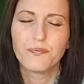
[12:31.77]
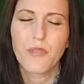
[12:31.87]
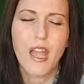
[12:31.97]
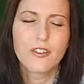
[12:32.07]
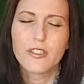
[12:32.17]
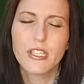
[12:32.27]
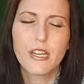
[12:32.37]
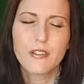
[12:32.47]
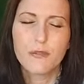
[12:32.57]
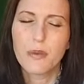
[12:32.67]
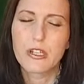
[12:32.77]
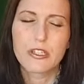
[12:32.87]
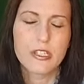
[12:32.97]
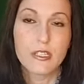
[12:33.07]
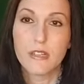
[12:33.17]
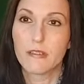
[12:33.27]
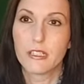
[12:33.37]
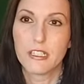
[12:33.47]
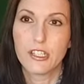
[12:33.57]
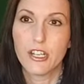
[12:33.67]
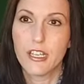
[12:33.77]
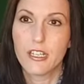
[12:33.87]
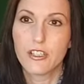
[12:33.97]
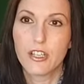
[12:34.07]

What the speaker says: I don't see how this person is ever going to change.